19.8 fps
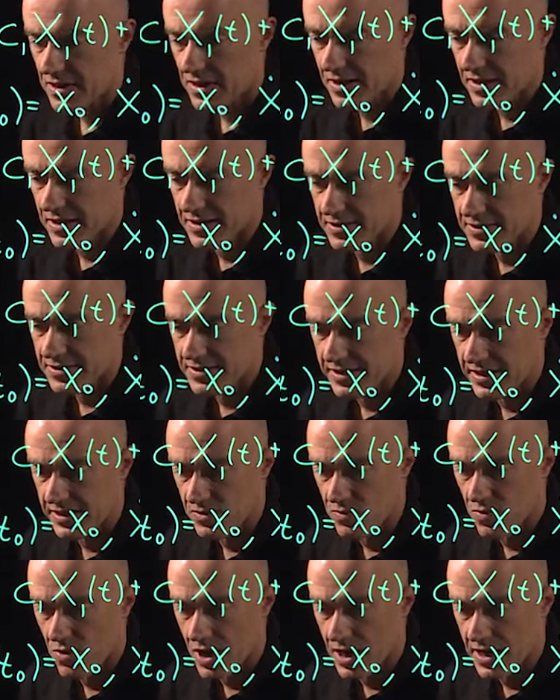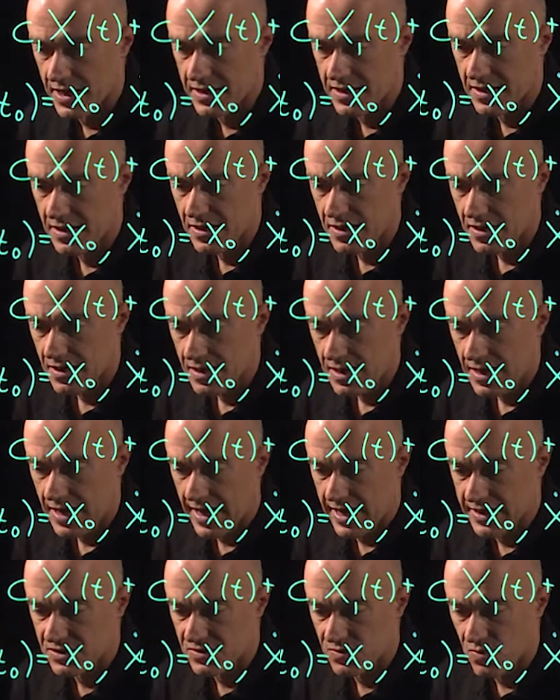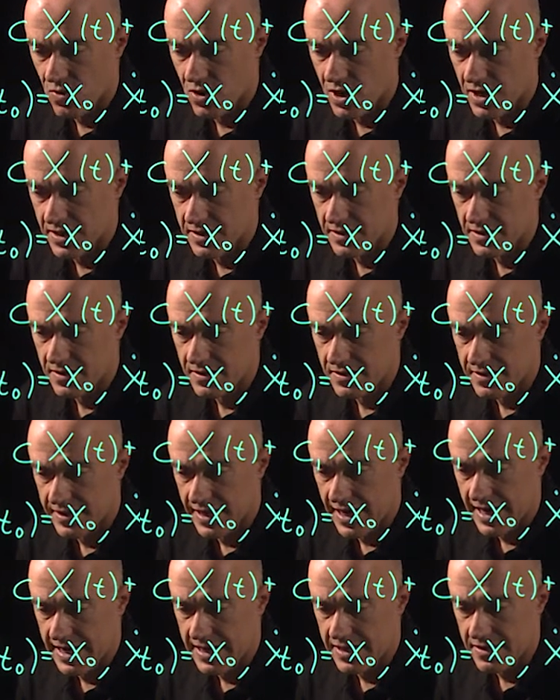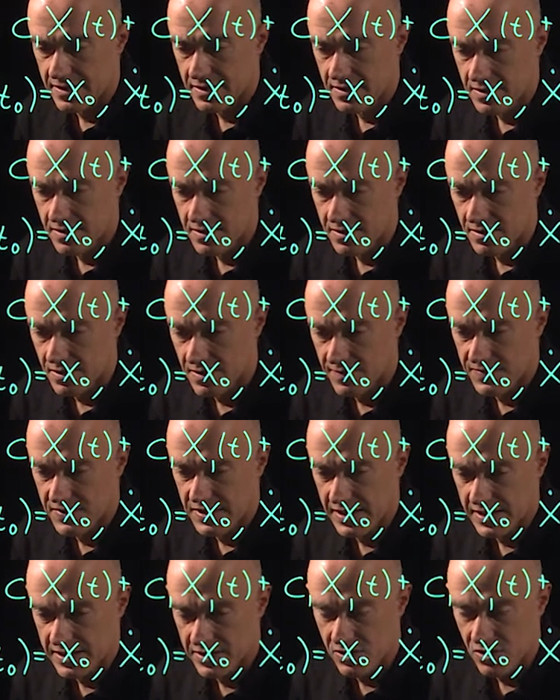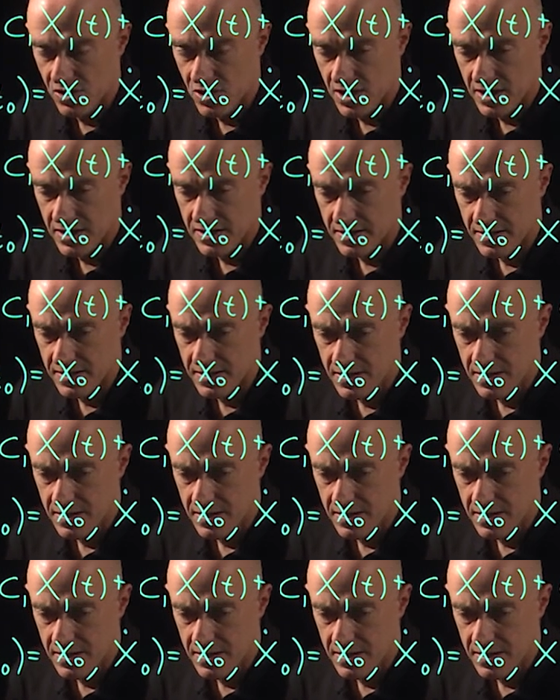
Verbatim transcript: is c1 x1 dot of t naught